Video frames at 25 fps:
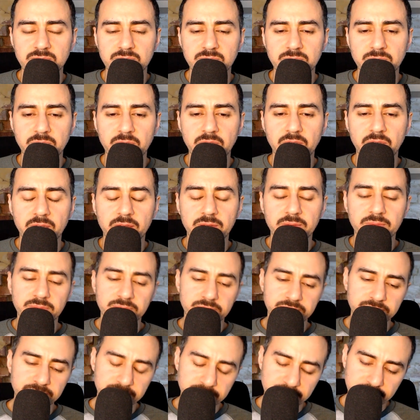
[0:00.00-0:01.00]
yeah,
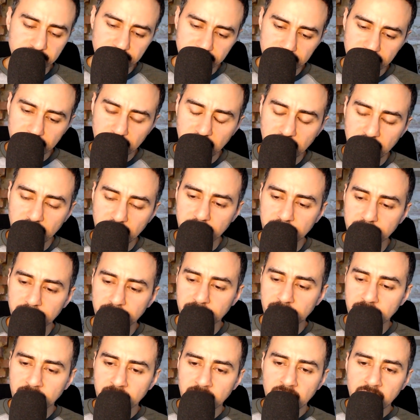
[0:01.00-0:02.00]
yeah.
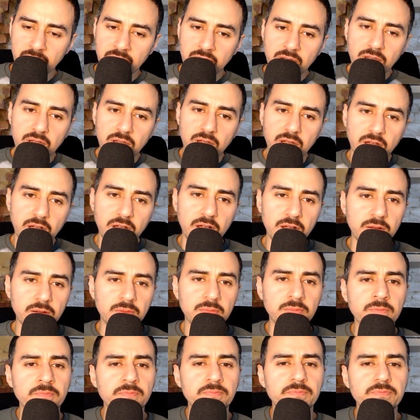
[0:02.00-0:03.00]

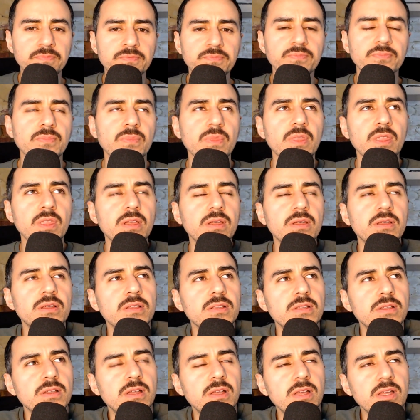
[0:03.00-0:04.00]
Um,
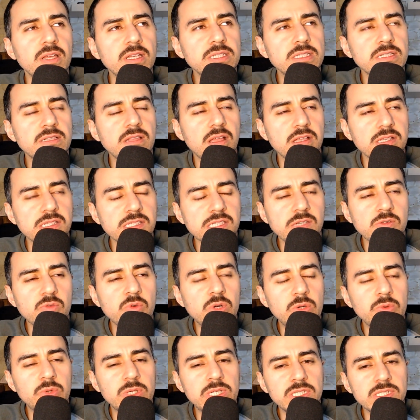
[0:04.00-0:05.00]
I guess lastly,
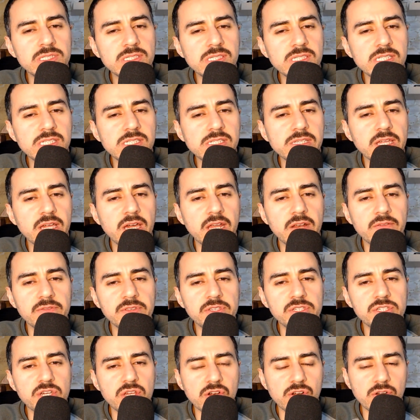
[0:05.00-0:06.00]
what does the kind of
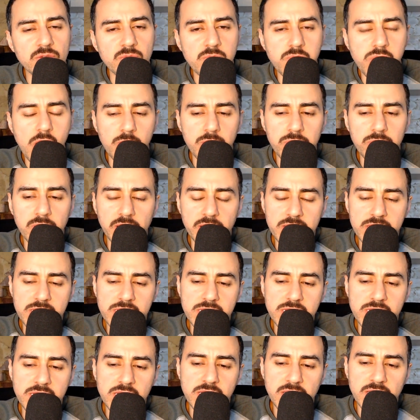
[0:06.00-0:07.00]
general
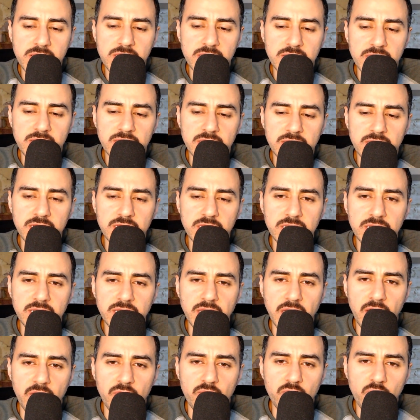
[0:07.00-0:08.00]
public
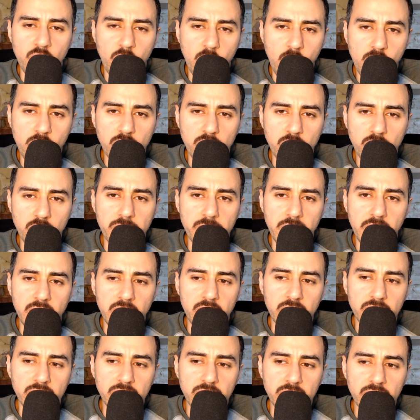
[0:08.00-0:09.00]
get wrong
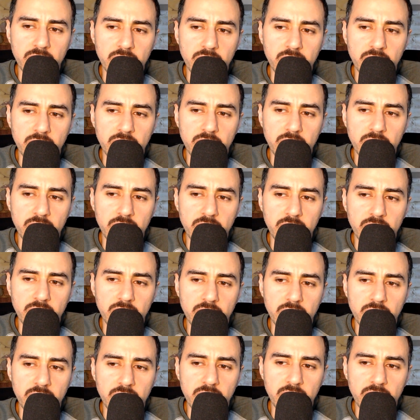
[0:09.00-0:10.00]
about sex addiction?